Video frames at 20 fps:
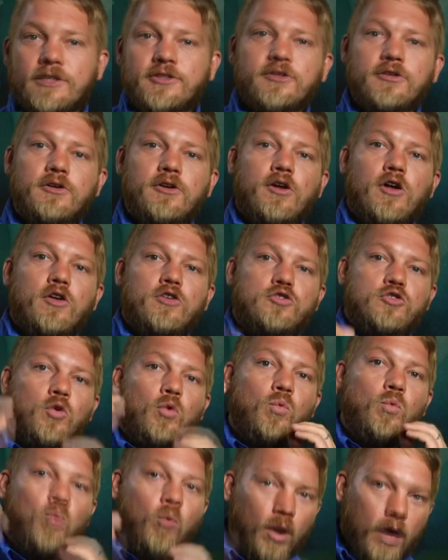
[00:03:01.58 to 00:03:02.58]
answer to
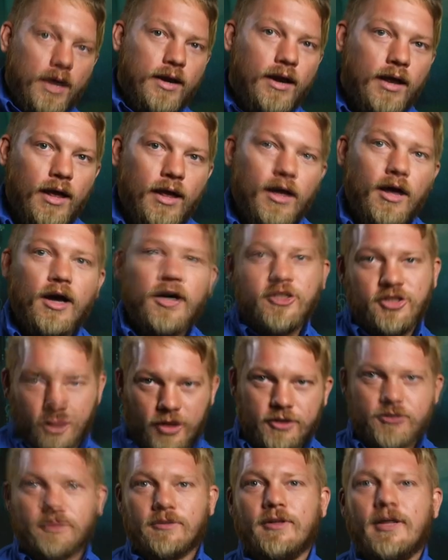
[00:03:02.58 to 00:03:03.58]
what
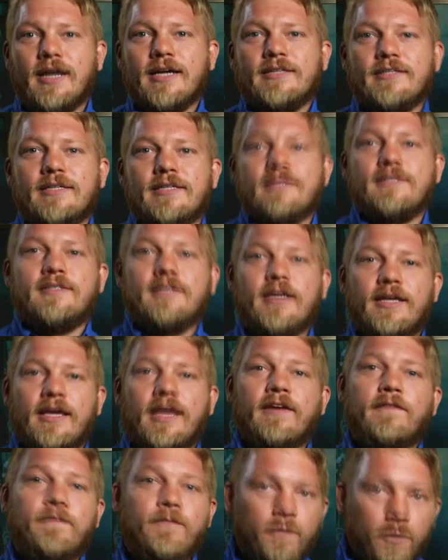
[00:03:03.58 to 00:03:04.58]
adjuster license to
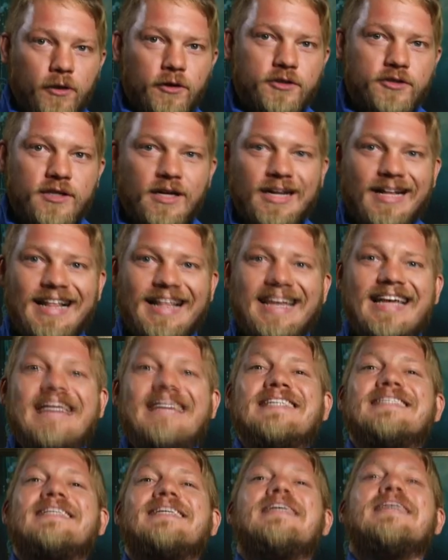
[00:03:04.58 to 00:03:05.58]
get first
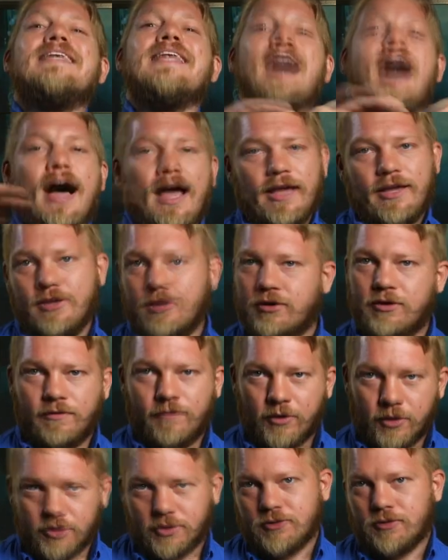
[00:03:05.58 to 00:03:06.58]
is not
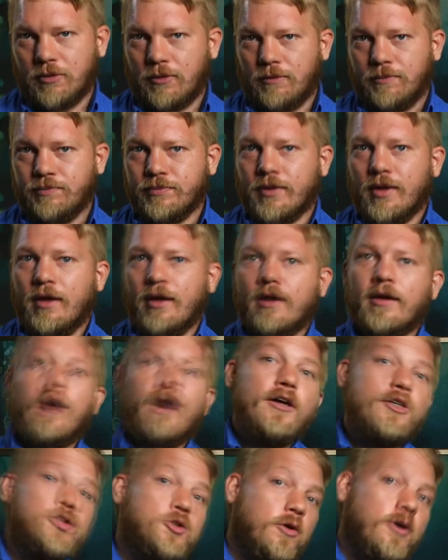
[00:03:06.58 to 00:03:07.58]
universal.
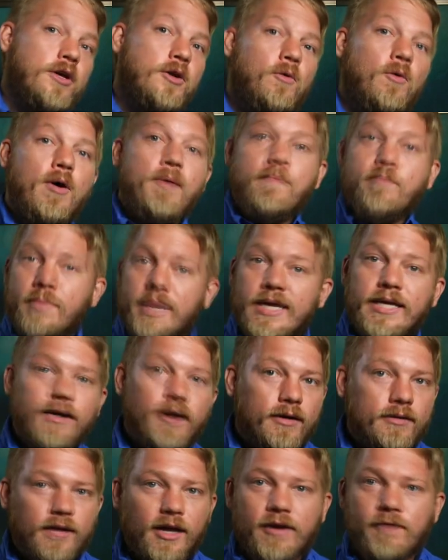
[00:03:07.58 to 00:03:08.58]
Contrary to what many
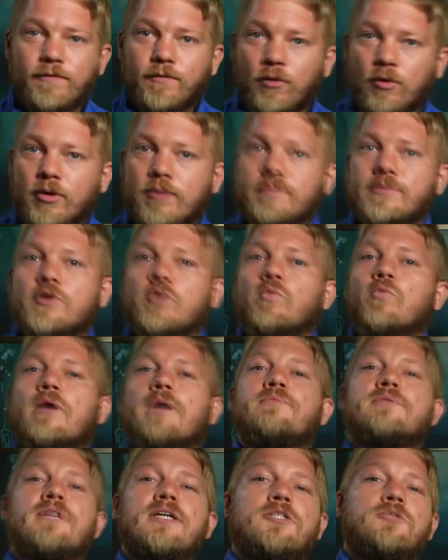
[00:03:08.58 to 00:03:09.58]
online forums and
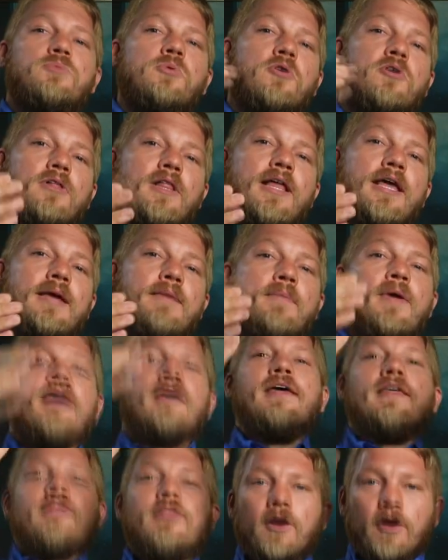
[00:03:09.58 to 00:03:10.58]
websites proclaim,
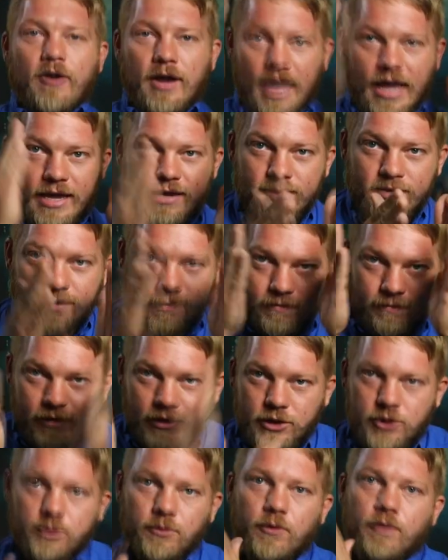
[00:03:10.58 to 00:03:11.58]
there are
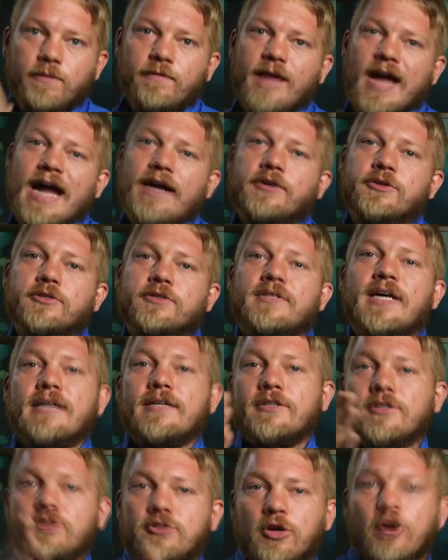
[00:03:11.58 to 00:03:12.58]
individual factors
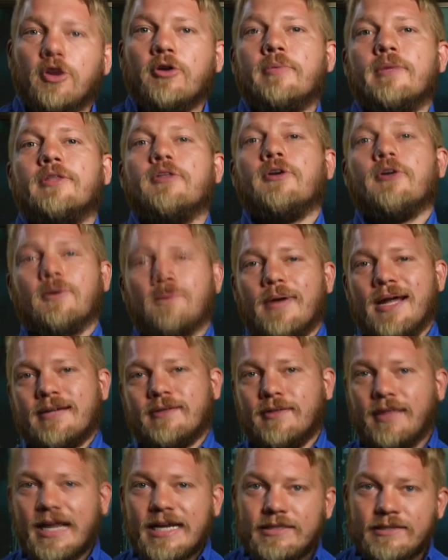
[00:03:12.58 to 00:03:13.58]
that determine the
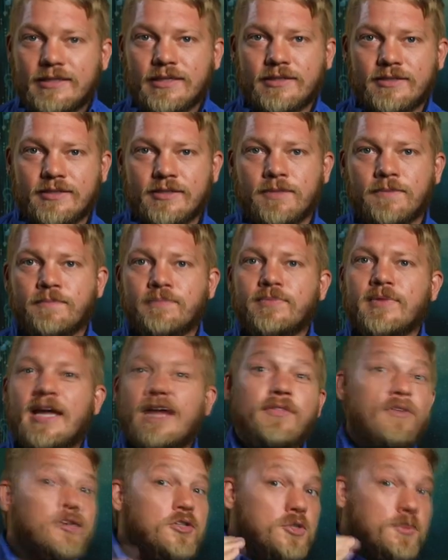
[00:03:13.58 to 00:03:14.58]
correct license,
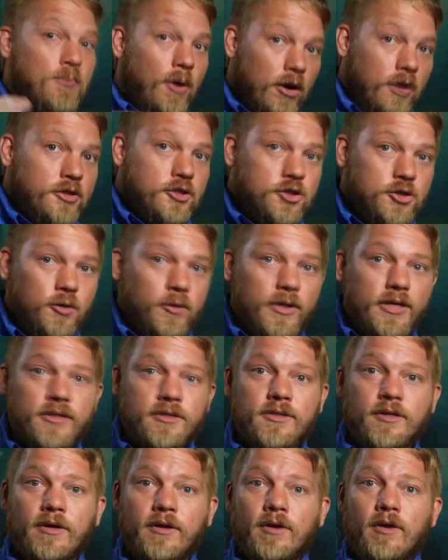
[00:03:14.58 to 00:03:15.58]
and the smartest
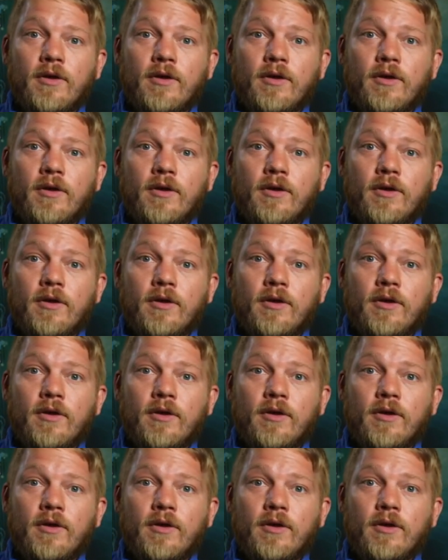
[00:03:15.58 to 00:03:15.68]
choice